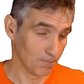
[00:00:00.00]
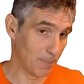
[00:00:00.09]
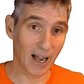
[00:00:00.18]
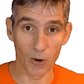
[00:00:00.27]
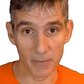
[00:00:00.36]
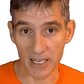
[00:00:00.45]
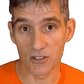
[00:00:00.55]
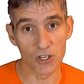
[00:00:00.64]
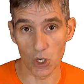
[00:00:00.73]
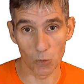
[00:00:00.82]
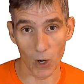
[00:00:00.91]
power
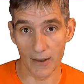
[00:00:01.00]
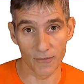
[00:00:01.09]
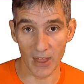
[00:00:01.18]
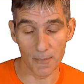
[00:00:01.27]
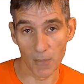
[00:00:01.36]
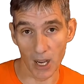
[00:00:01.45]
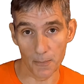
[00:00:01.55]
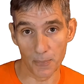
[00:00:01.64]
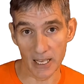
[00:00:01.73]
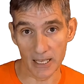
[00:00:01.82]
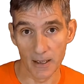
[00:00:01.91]
meters or whatever they
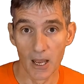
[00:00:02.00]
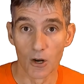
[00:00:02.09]
might be.